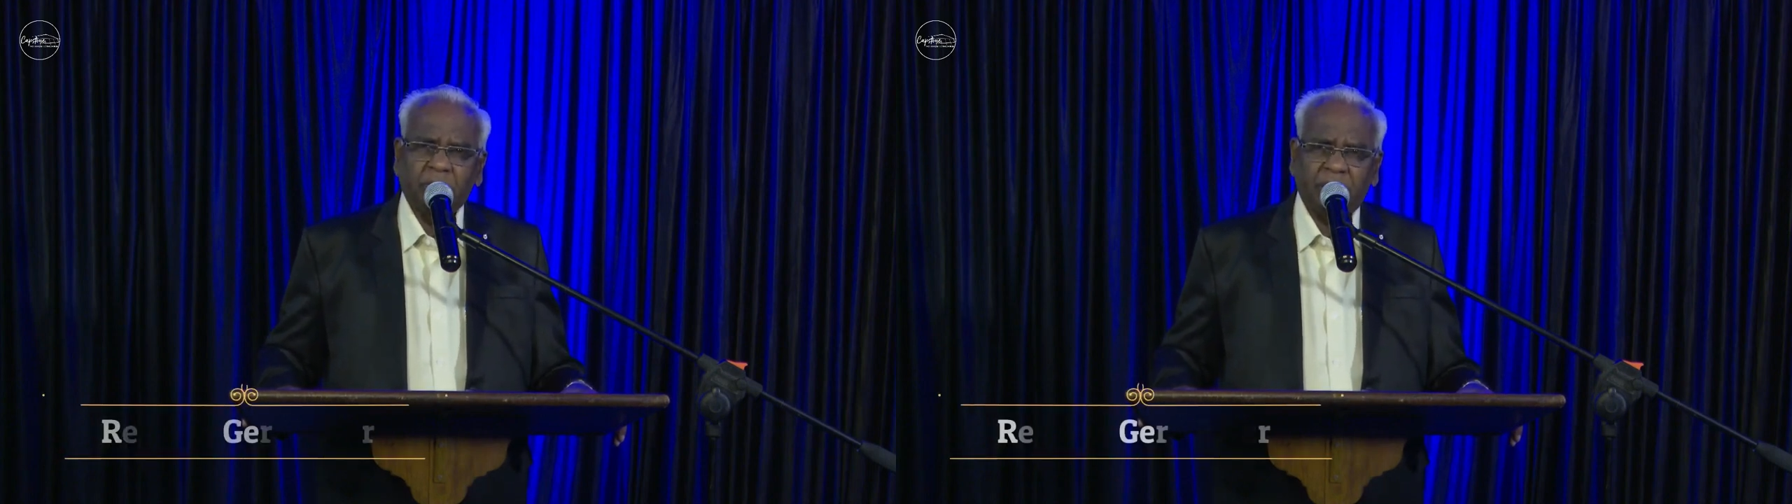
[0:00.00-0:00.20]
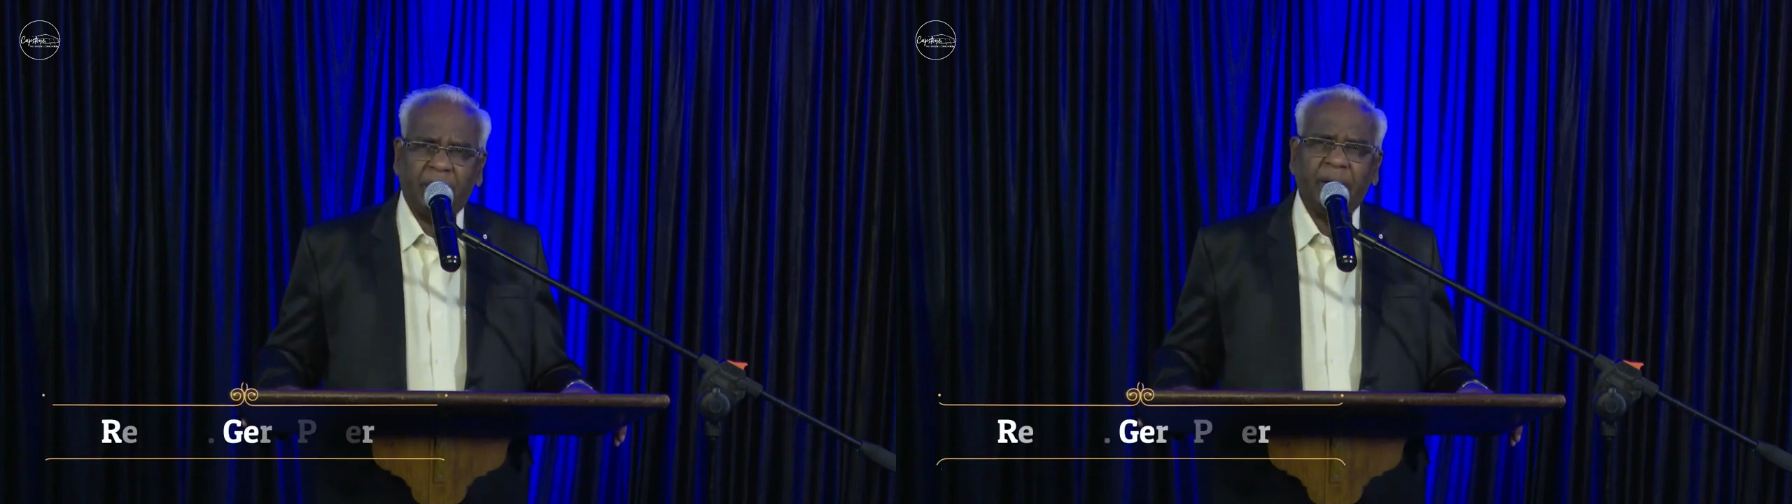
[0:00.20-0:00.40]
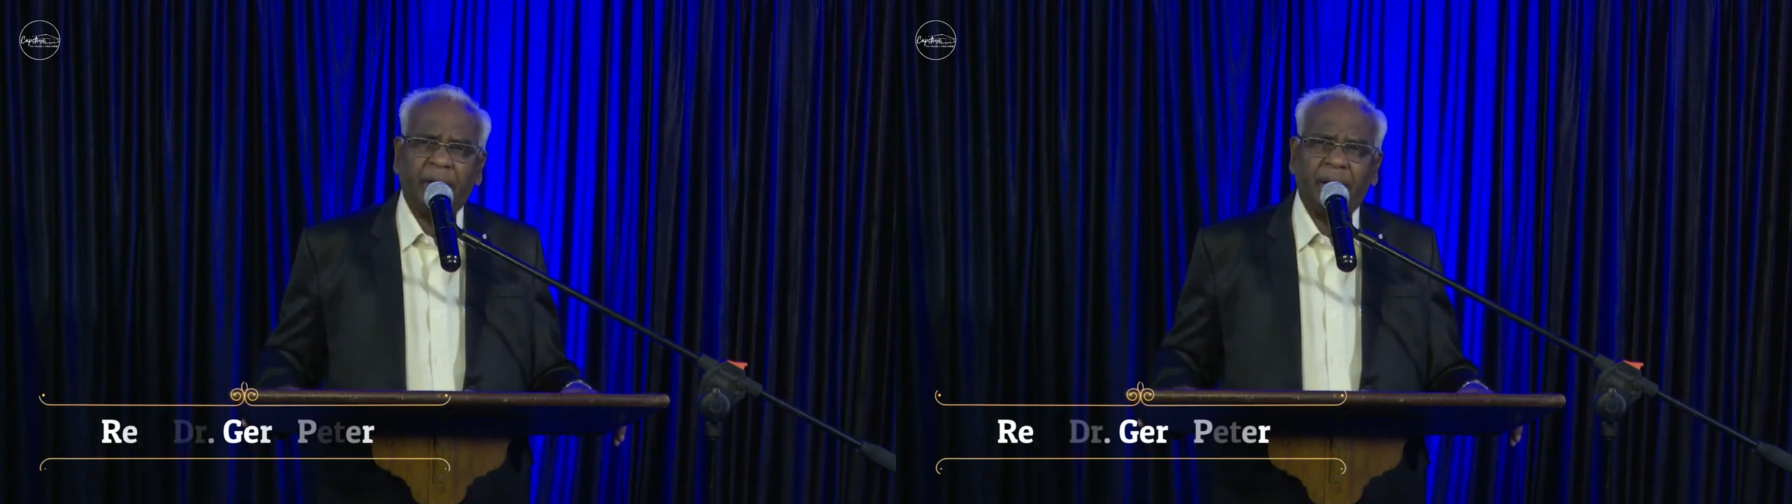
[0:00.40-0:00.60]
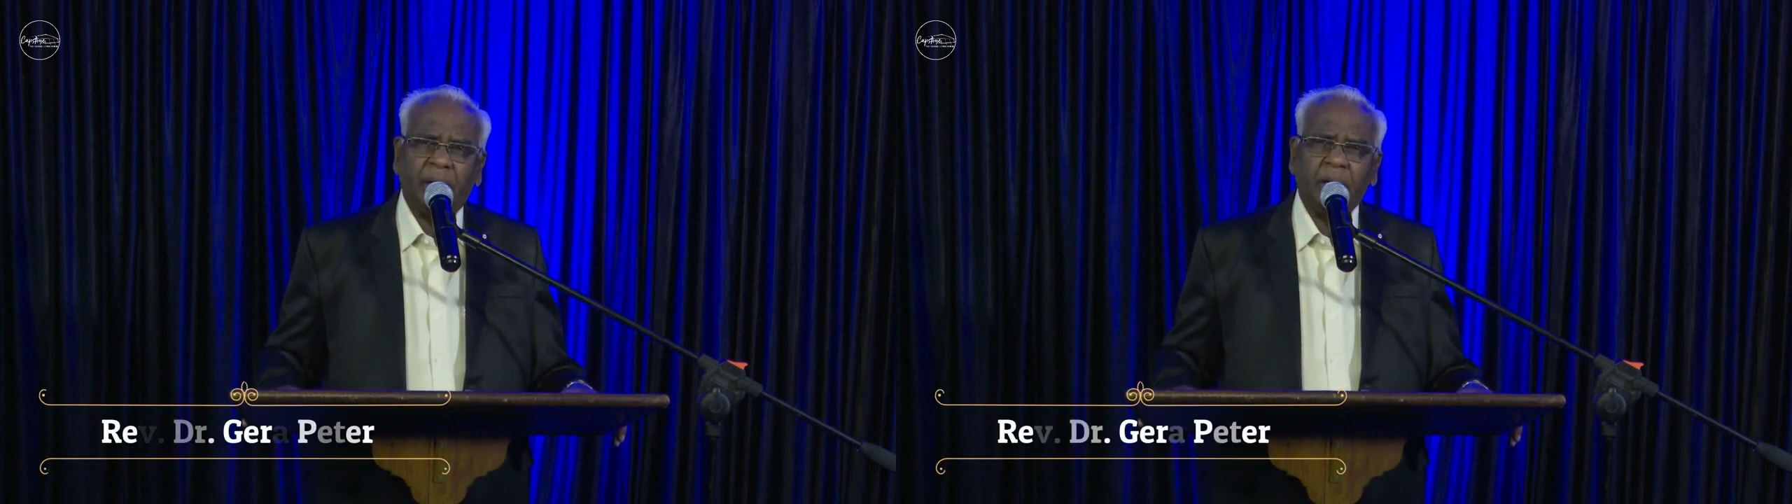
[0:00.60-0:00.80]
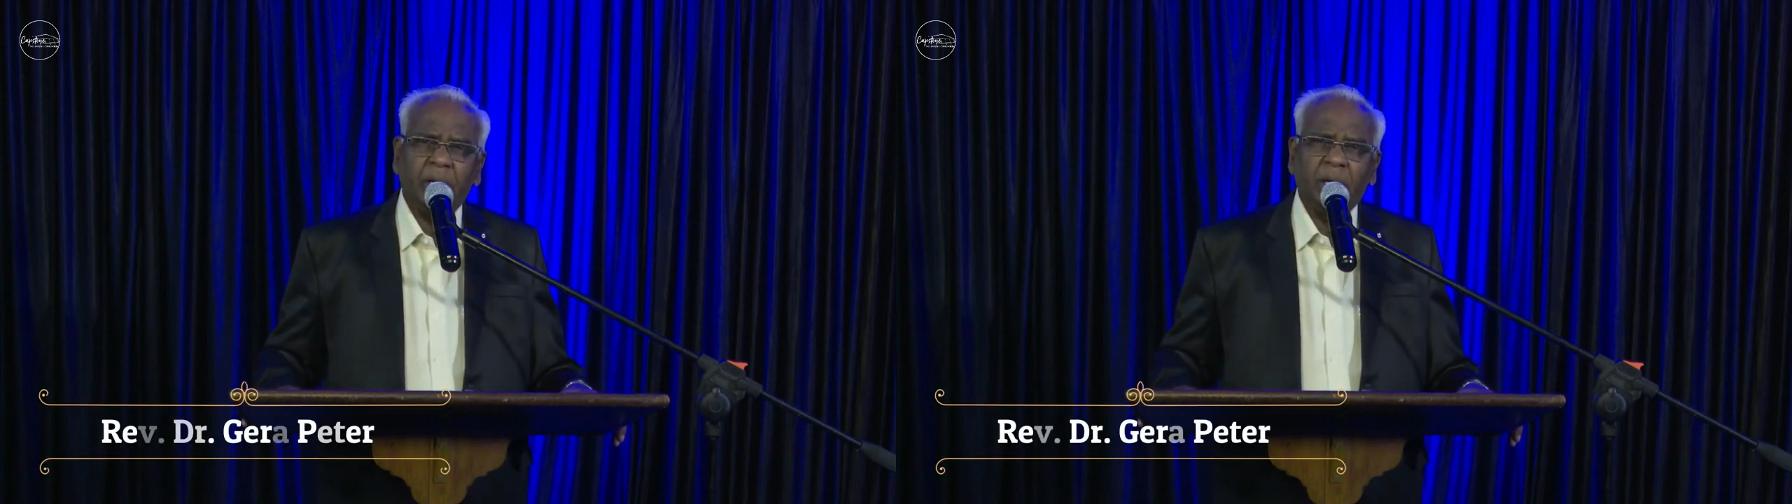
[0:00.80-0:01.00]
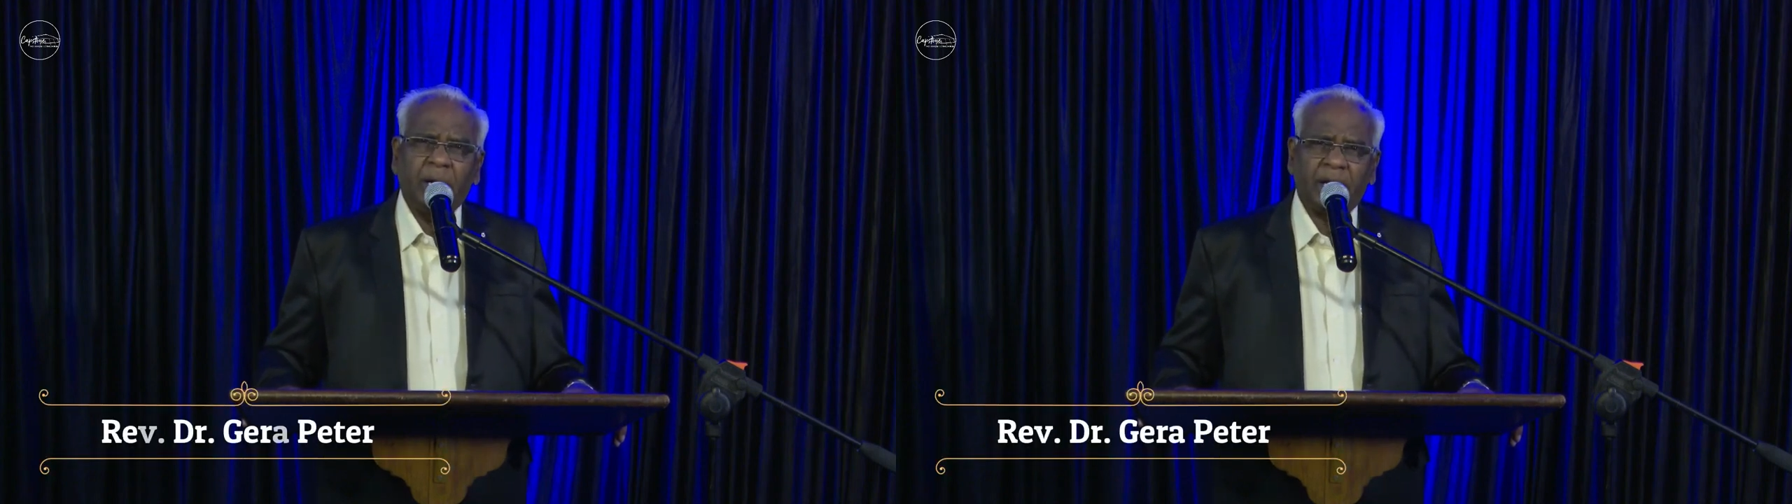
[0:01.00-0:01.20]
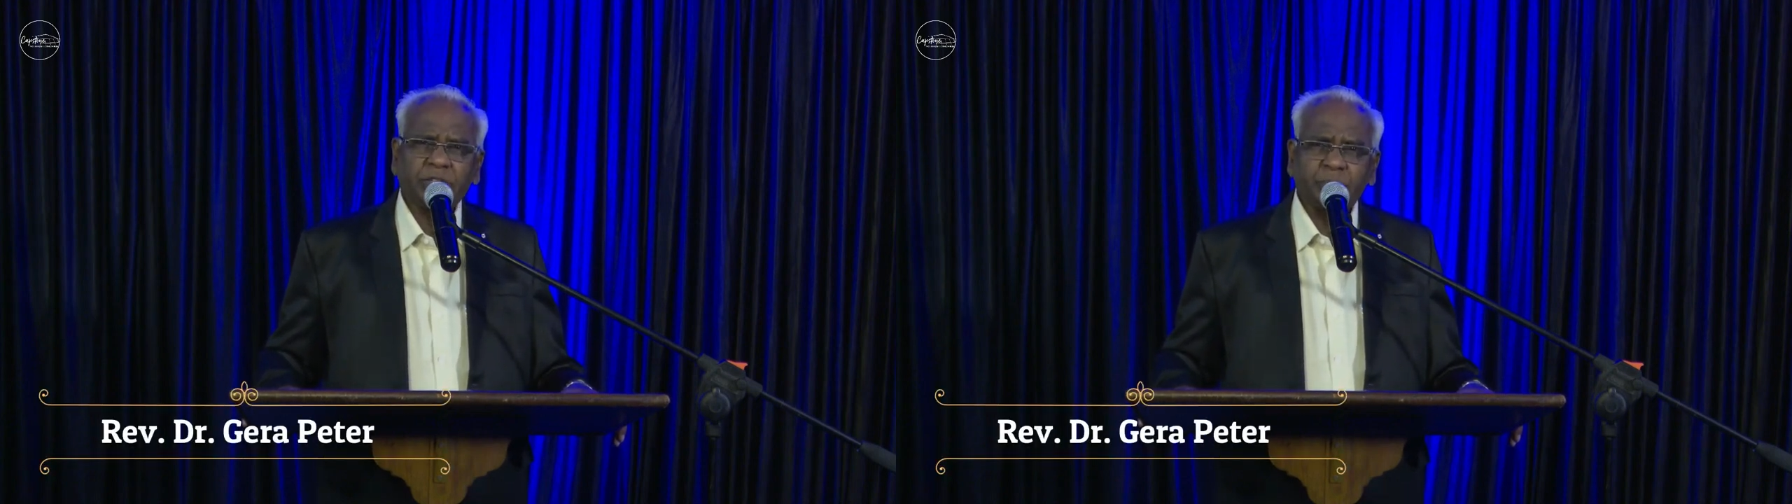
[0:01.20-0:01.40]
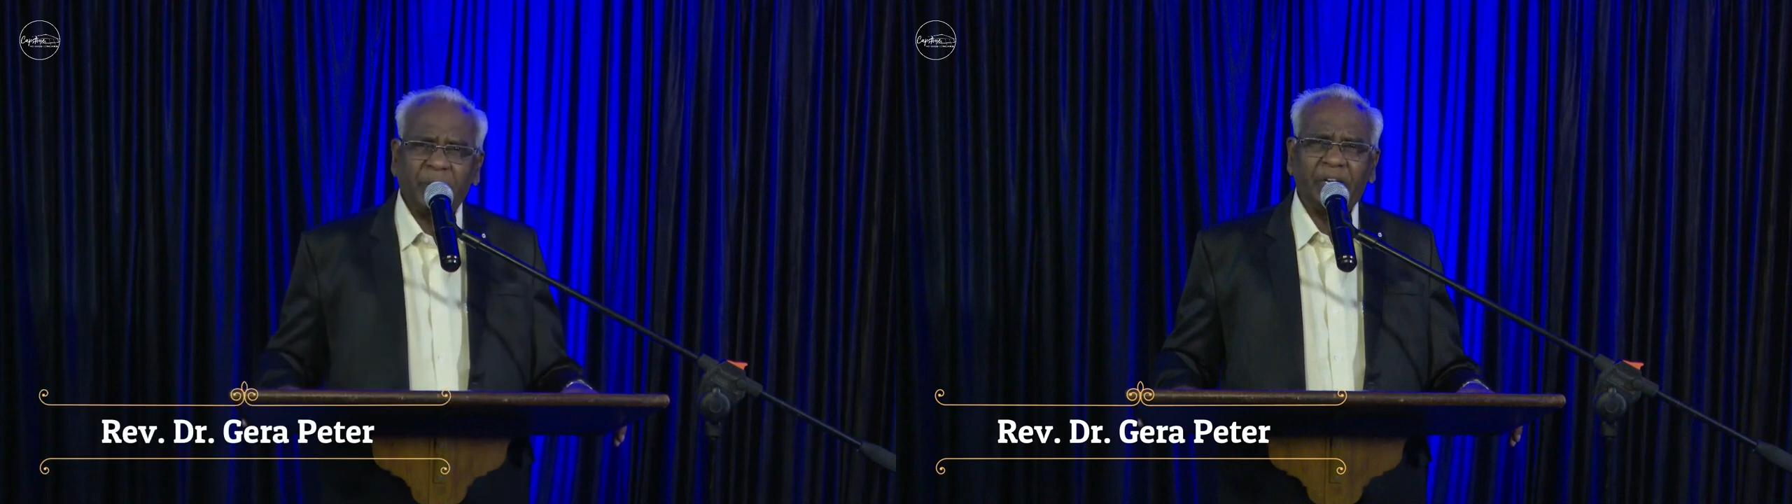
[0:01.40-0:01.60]
they
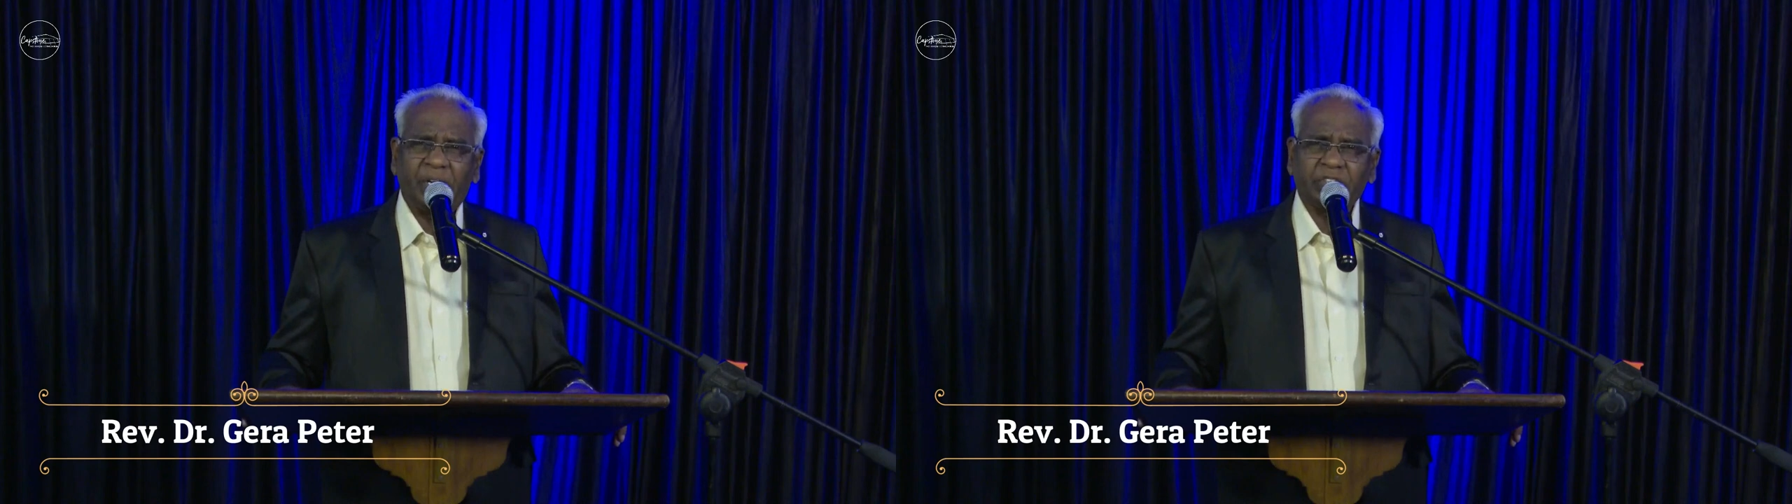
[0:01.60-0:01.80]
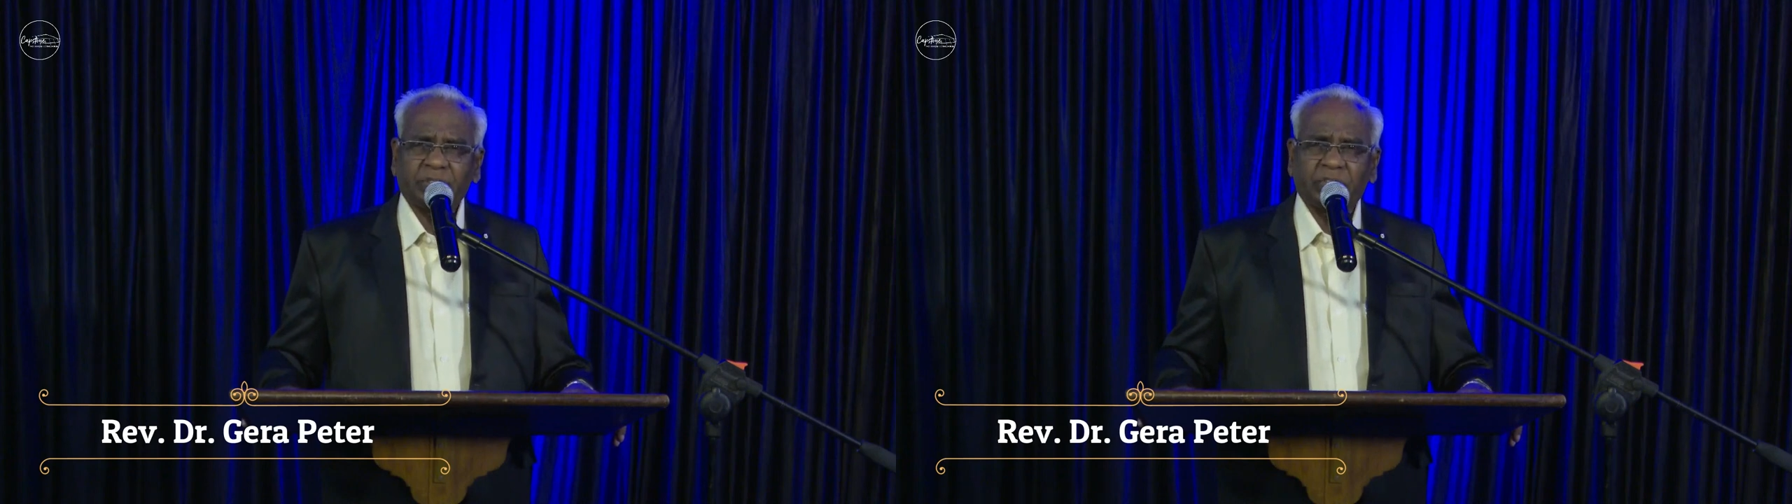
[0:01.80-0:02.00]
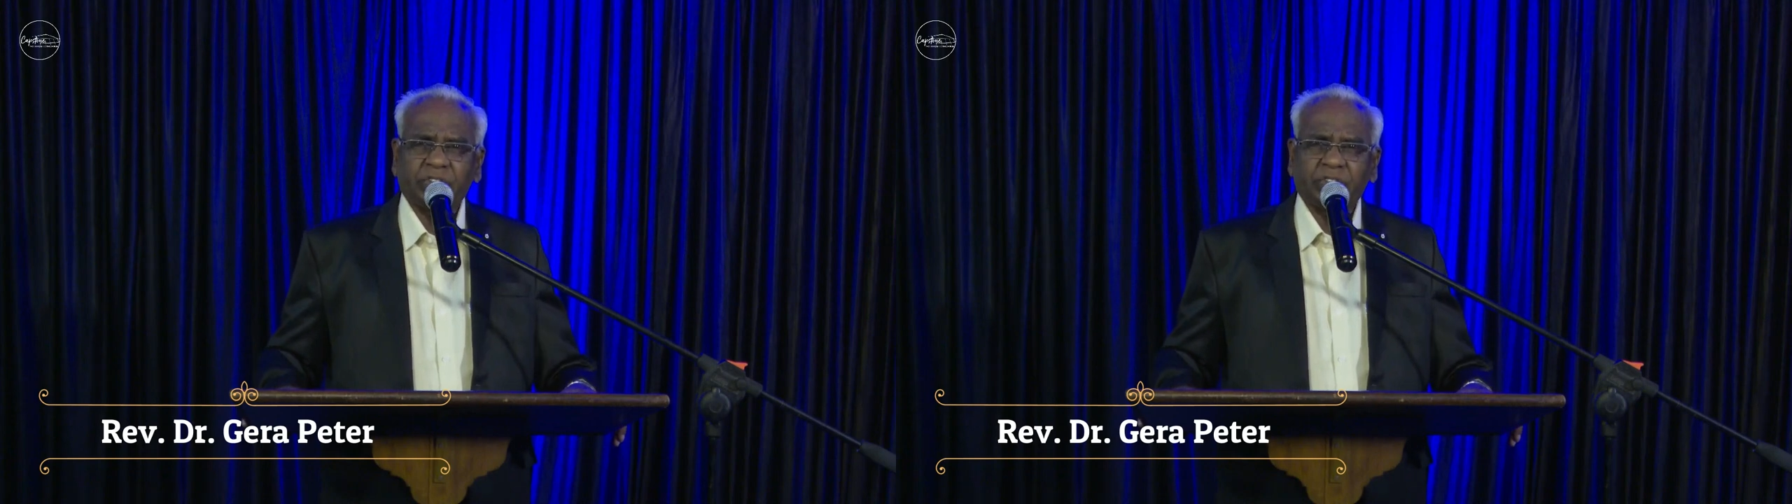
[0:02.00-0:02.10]
experienced